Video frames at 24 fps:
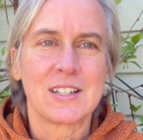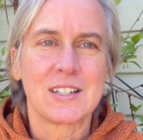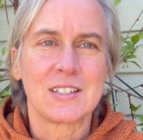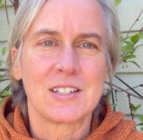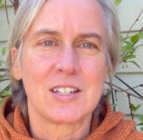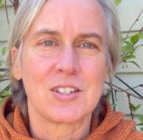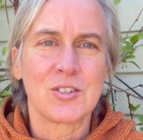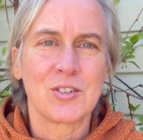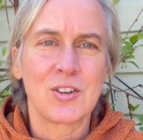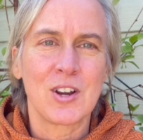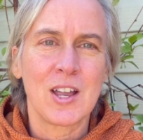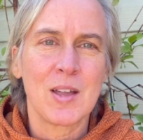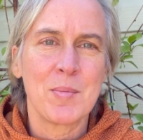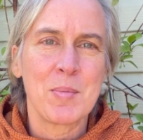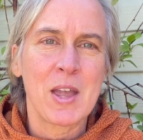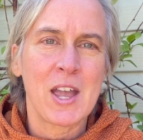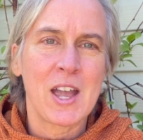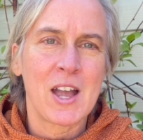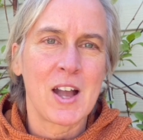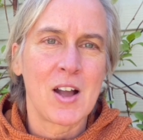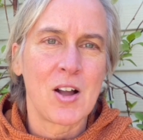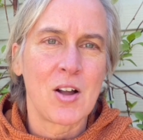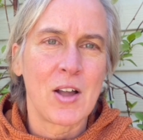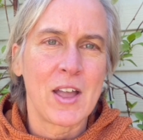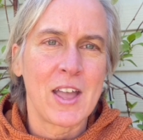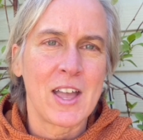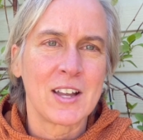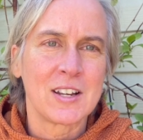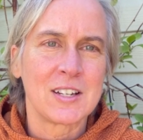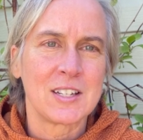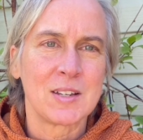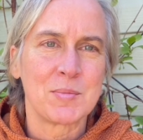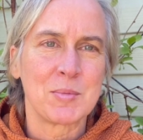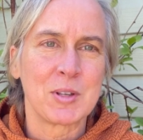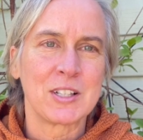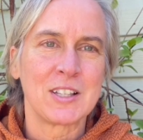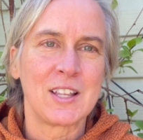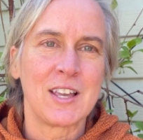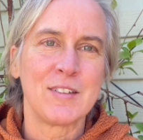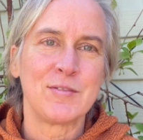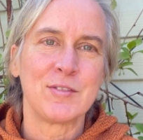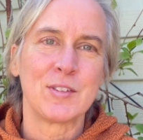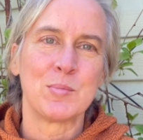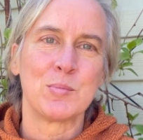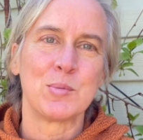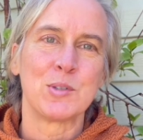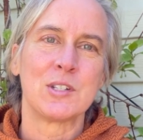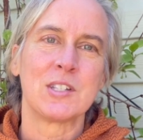describe how academic
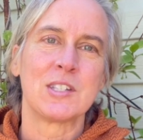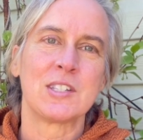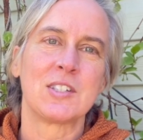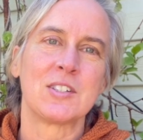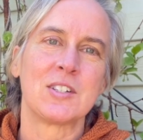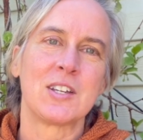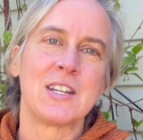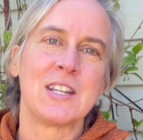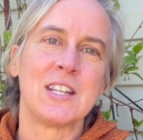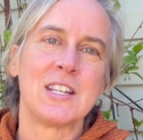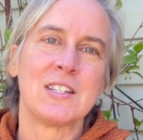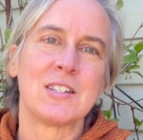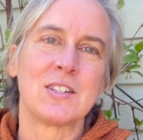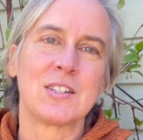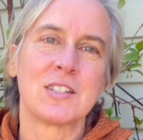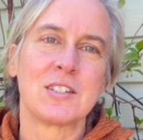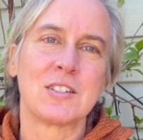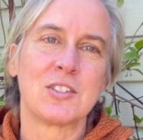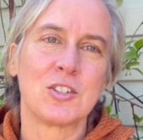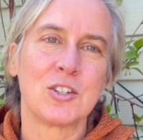life in Buddhist studies